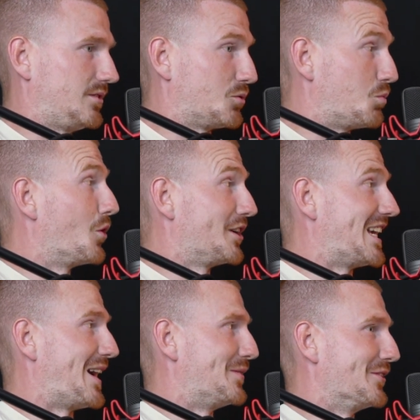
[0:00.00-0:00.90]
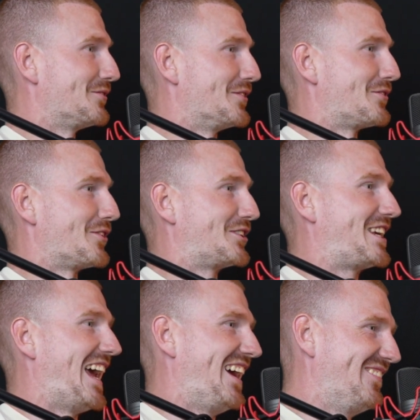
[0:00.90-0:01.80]
Just one example from the first
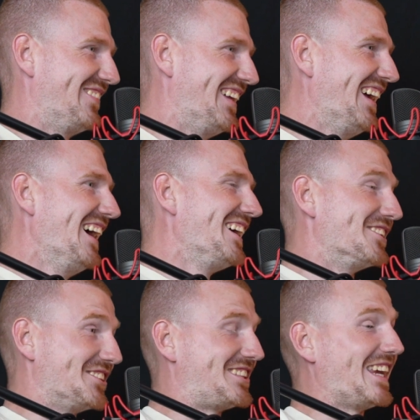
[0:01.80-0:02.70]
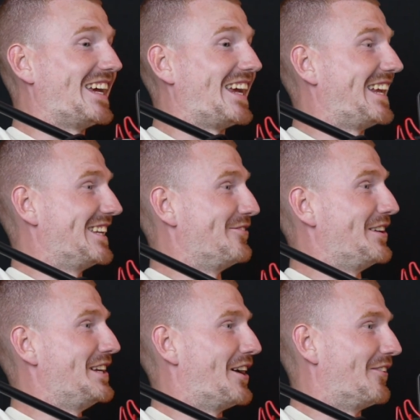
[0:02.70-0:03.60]
game. You'll see it in the
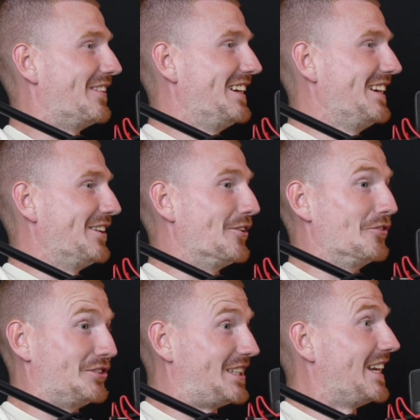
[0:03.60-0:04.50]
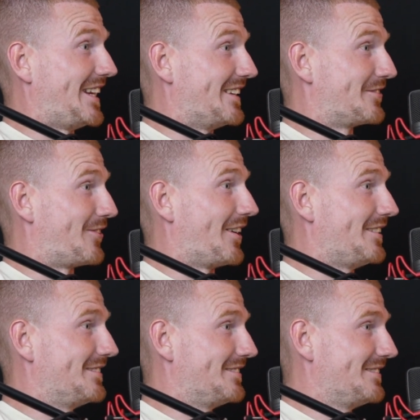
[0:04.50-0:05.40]
video of Cini,
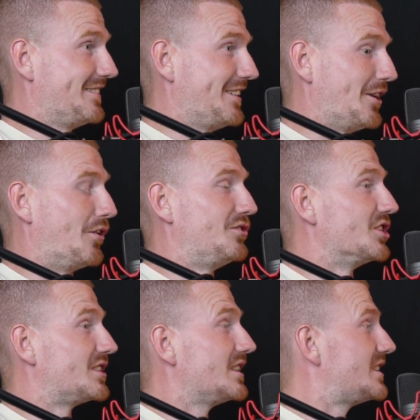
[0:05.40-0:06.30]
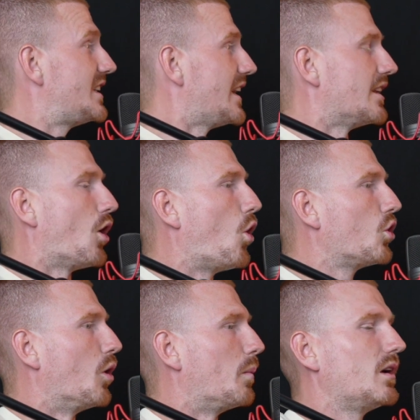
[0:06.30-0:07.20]
right? Of just sitting,
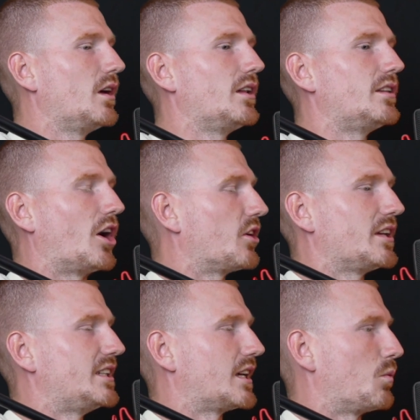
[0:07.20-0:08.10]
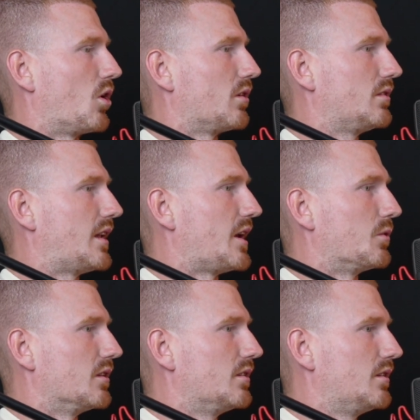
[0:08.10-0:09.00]
hood up. I don't think he said a word to
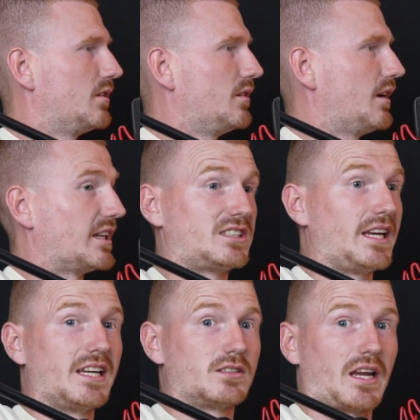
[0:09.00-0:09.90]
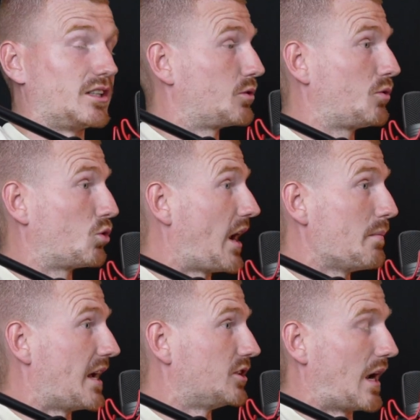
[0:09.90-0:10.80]
anyone. And Cini is
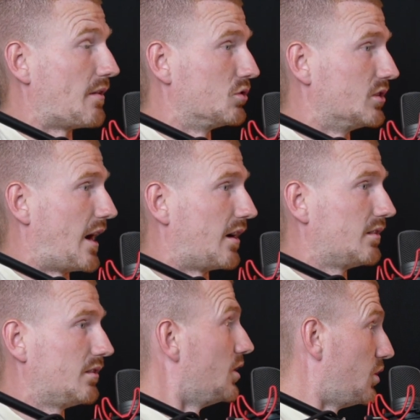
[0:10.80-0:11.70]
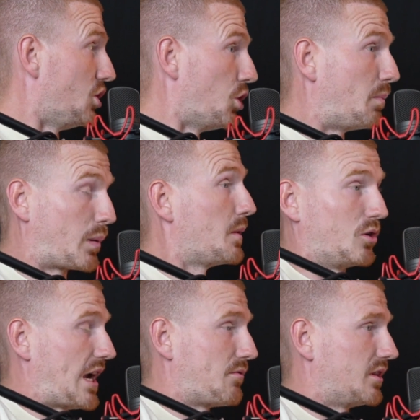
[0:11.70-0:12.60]
great mate to everyone there. Knew pretty
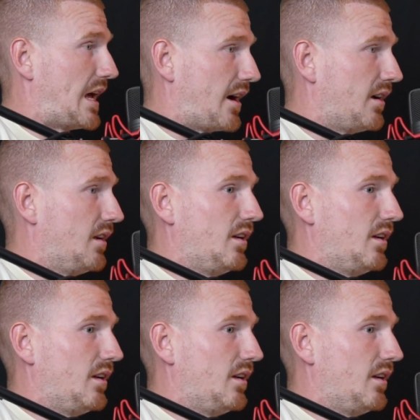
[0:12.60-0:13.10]
much everyone there.